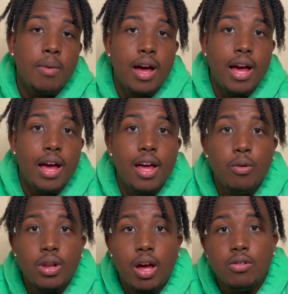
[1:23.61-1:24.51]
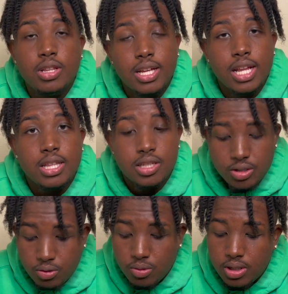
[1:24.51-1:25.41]
my eye when I was looking at this
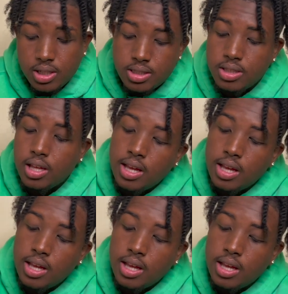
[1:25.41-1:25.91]
shoe was